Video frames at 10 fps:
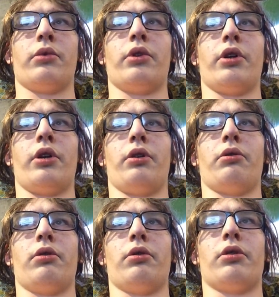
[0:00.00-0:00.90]

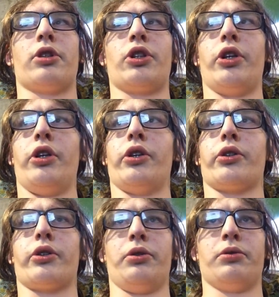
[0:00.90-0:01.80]
this
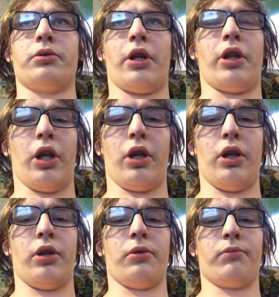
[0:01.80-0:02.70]
year, I
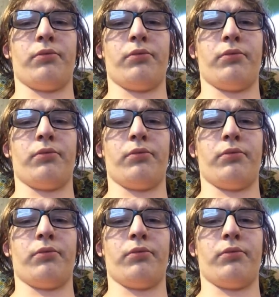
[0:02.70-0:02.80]
think.